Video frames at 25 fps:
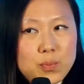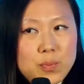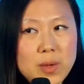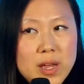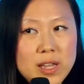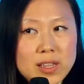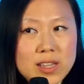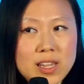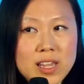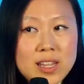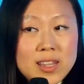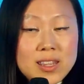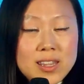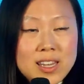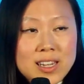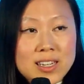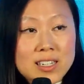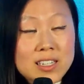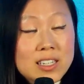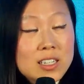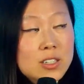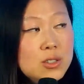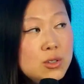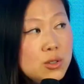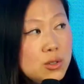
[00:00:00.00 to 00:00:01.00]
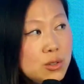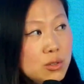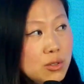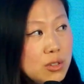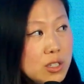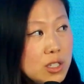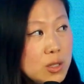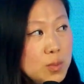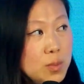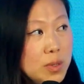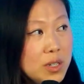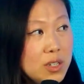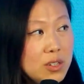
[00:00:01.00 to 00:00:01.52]
and then they need to do
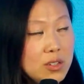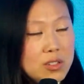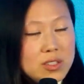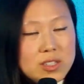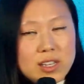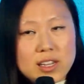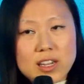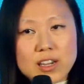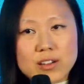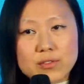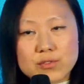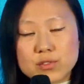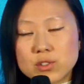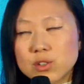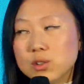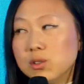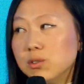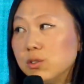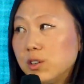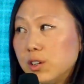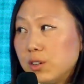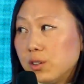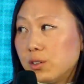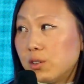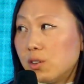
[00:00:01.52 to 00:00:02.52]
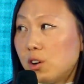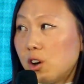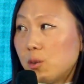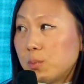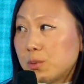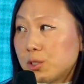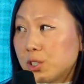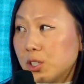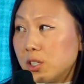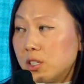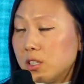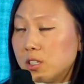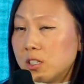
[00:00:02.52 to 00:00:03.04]
this because they have no other
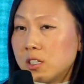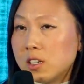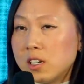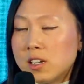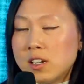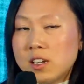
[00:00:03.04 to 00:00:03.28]
option.